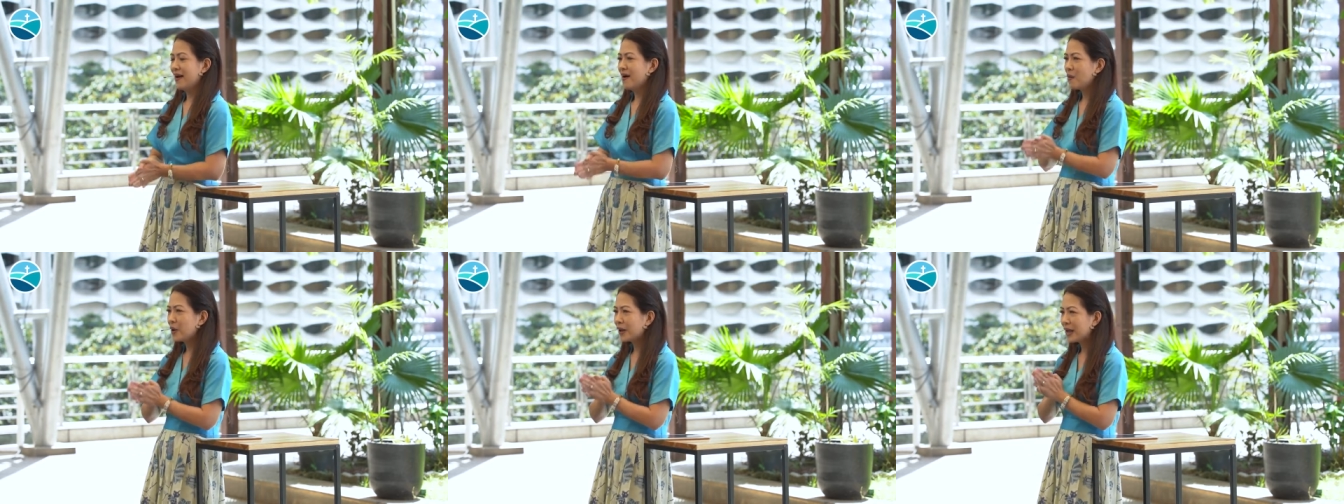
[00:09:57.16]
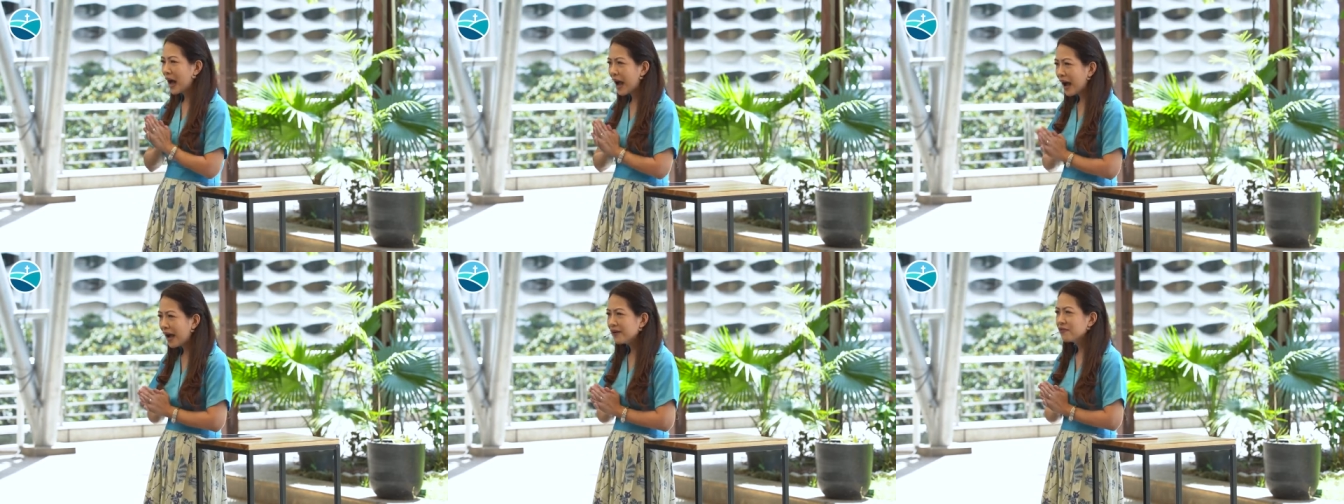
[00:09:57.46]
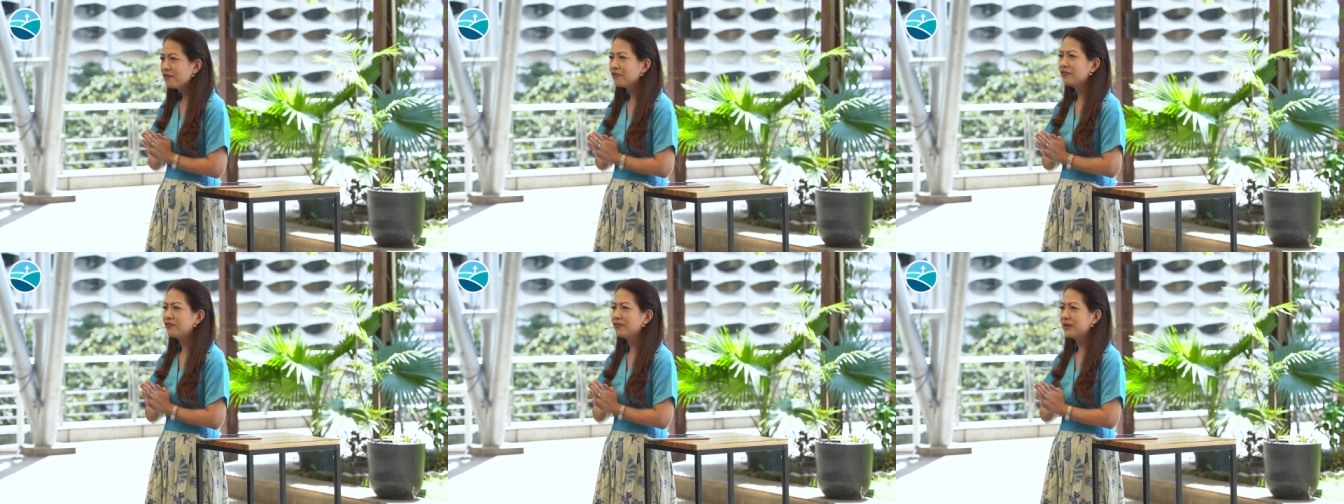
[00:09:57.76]
What
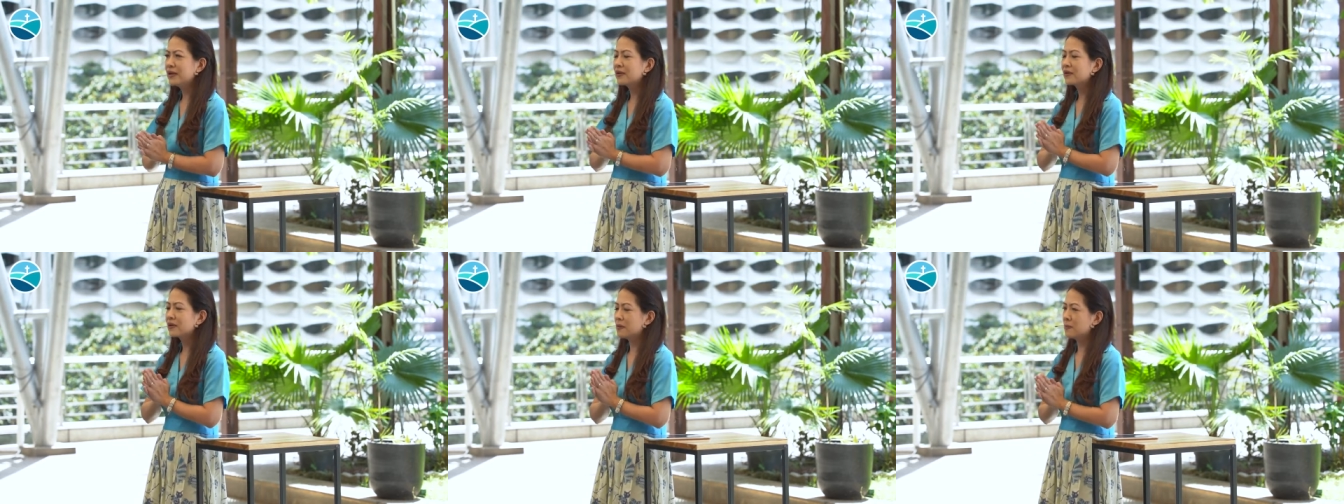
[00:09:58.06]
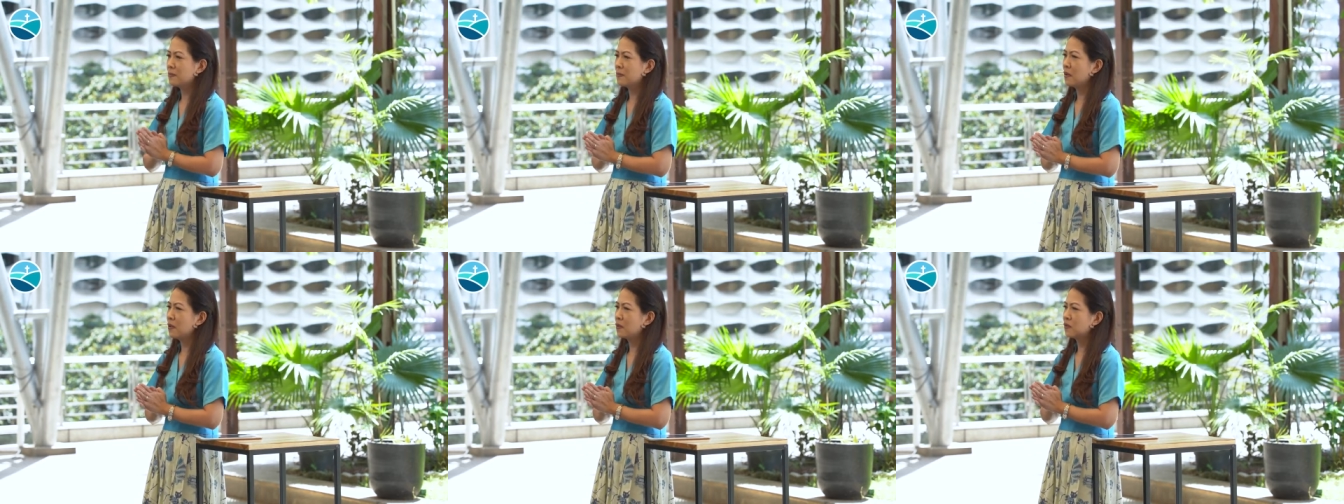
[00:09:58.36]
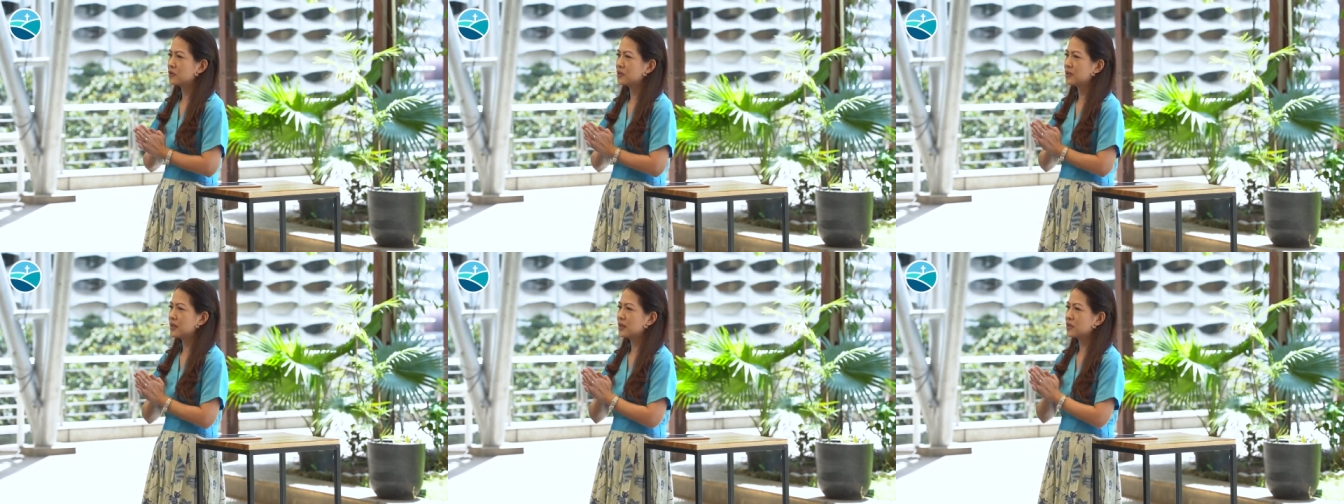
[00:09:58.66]
I fear the
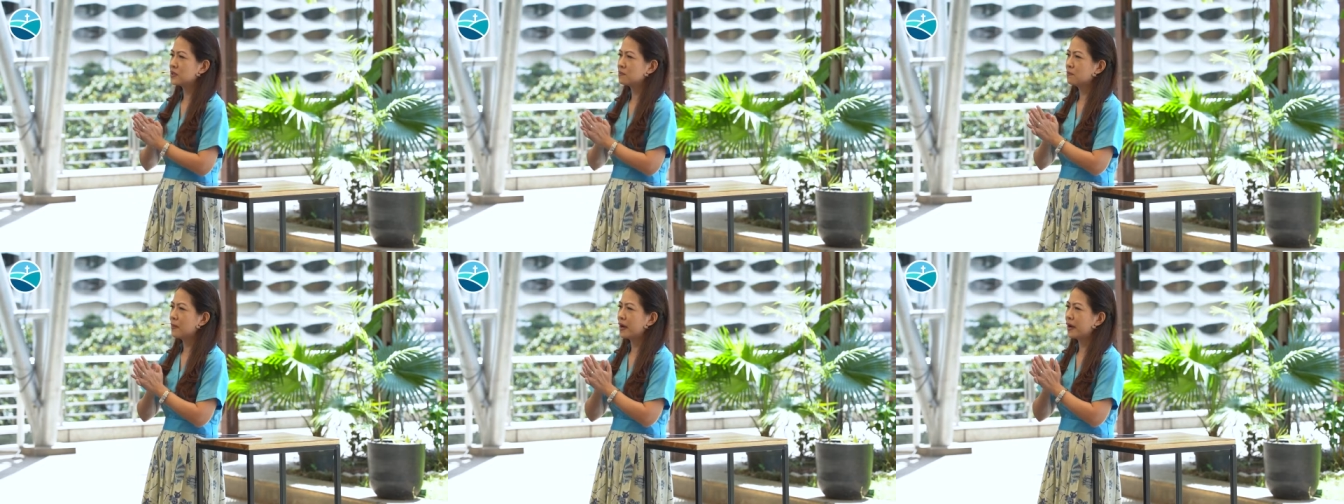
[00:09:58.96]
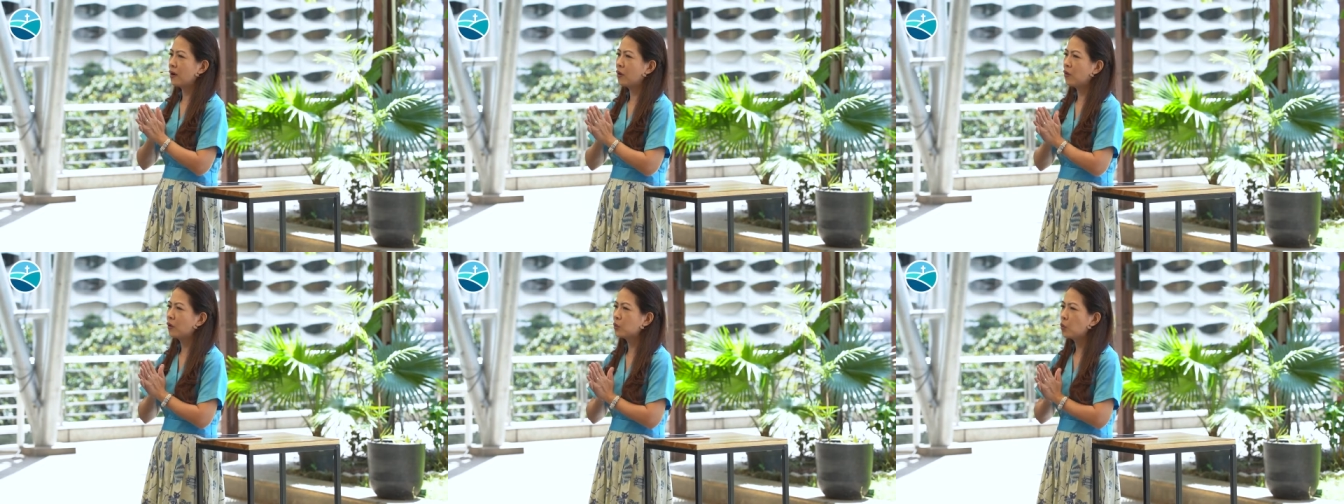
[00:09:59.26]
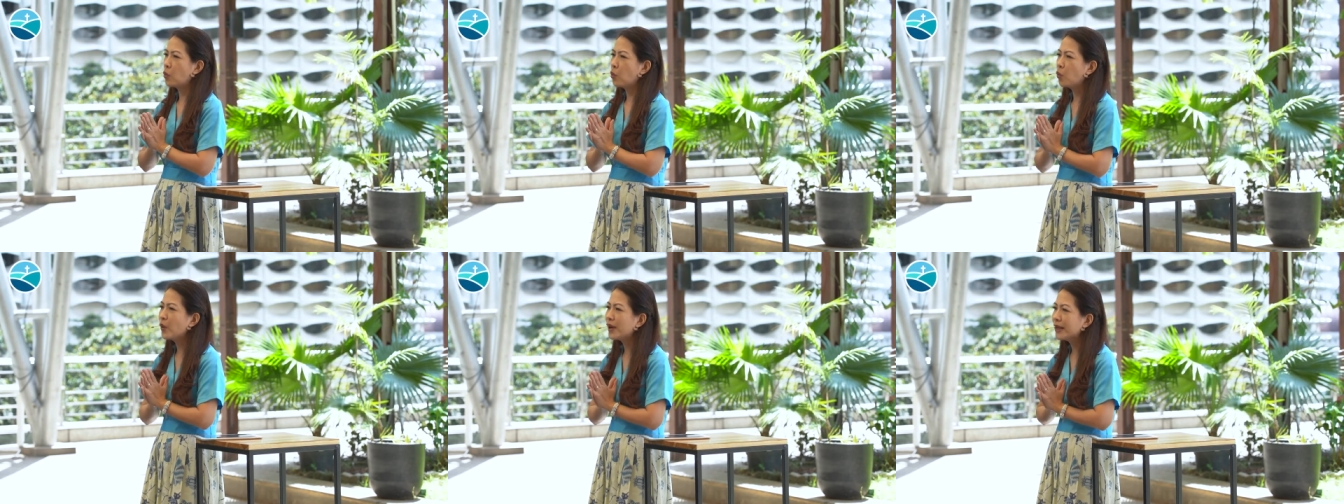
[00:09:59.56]
most is my
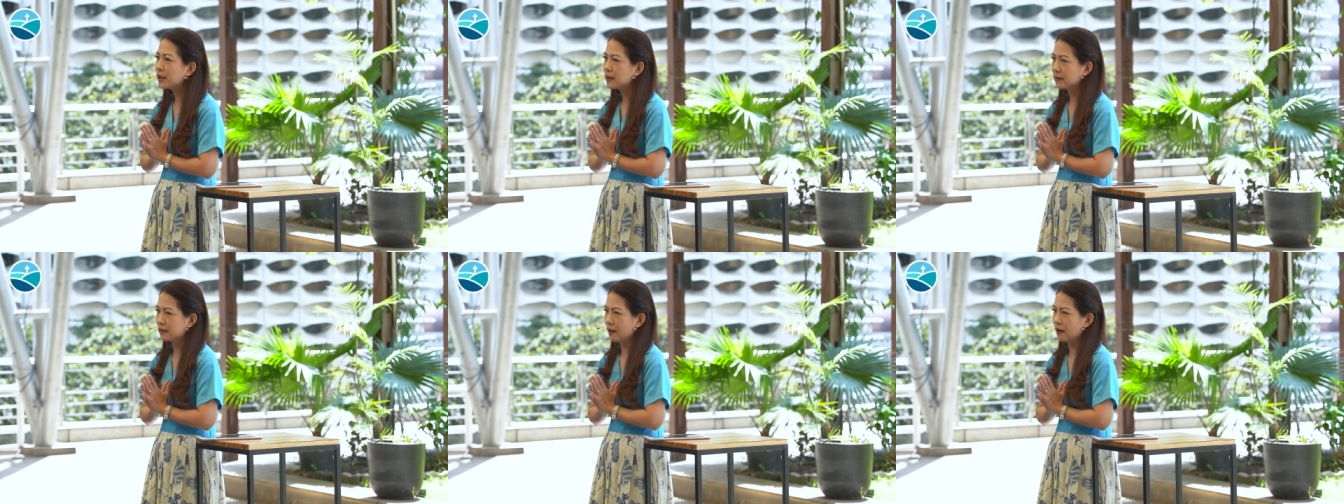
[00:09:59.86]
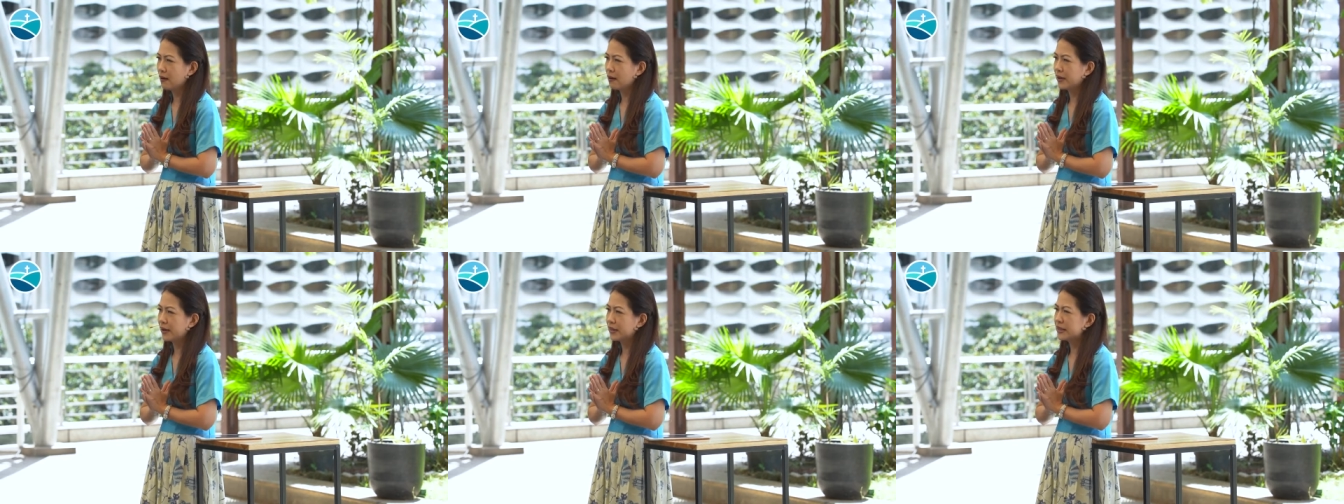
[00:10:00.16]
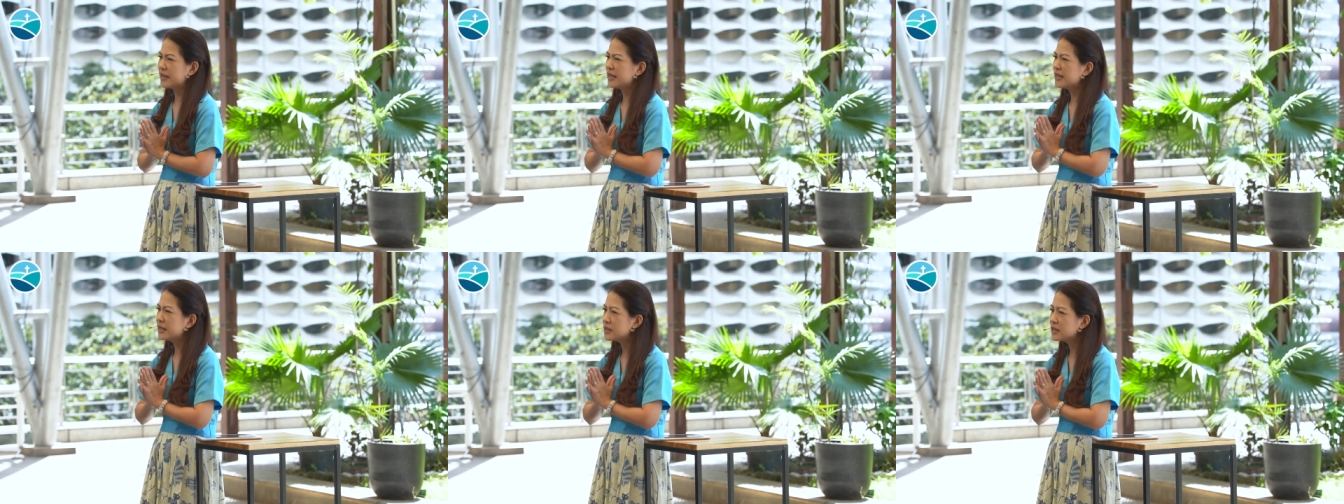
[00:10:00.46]
own wicked heart,
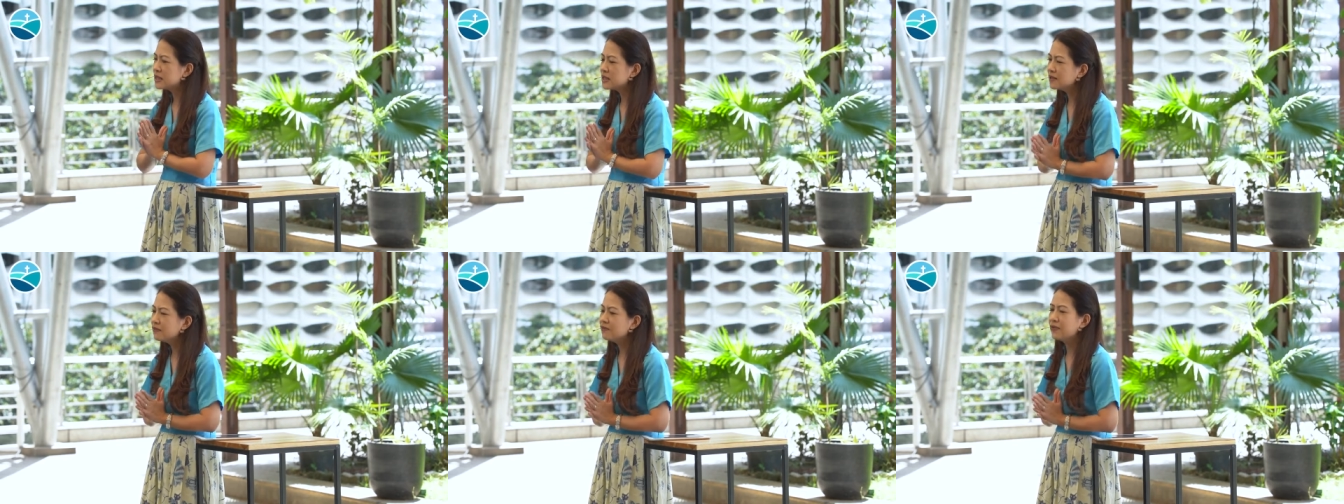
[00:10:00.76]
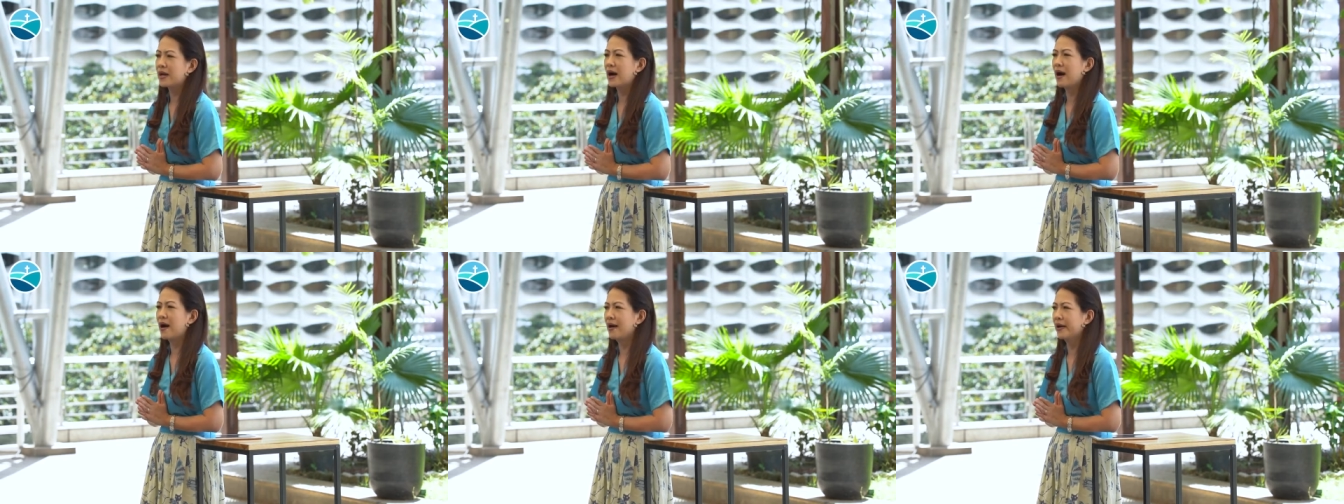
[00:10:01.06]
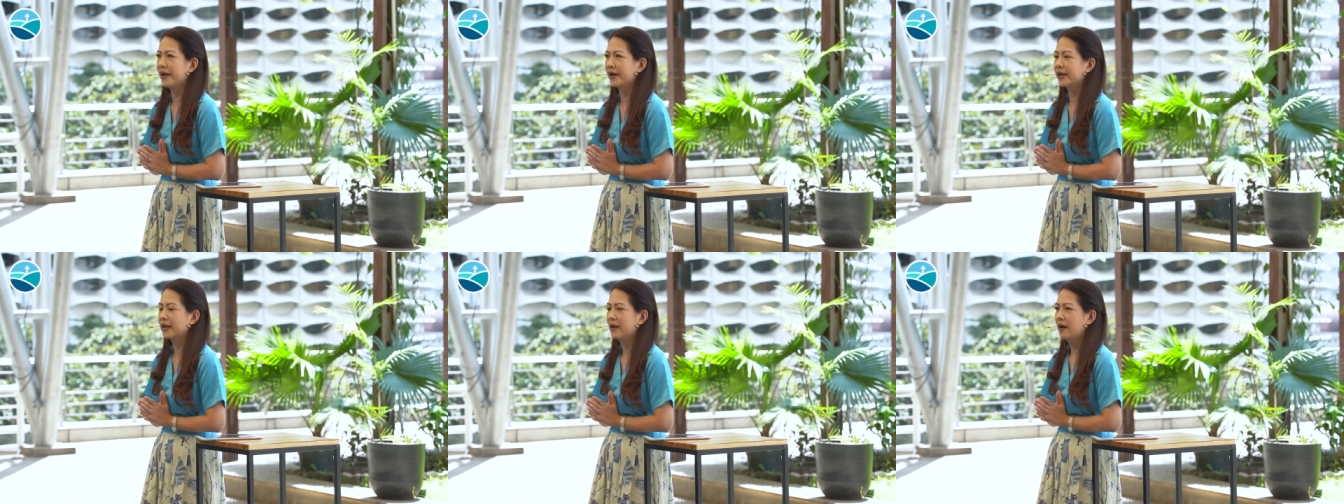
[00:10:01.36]
deceiving
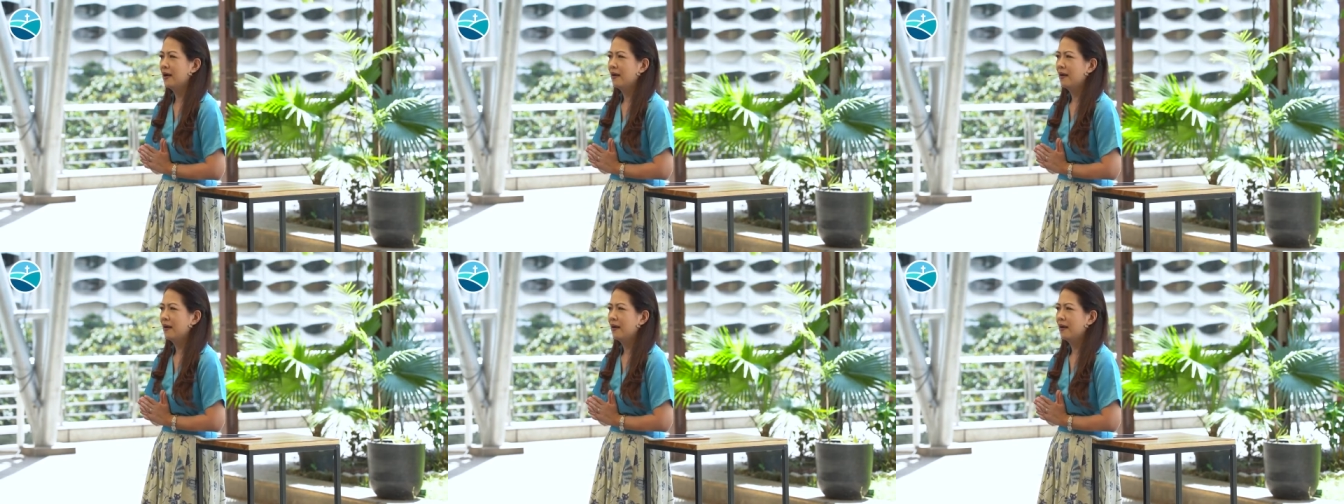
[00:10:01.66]
heart.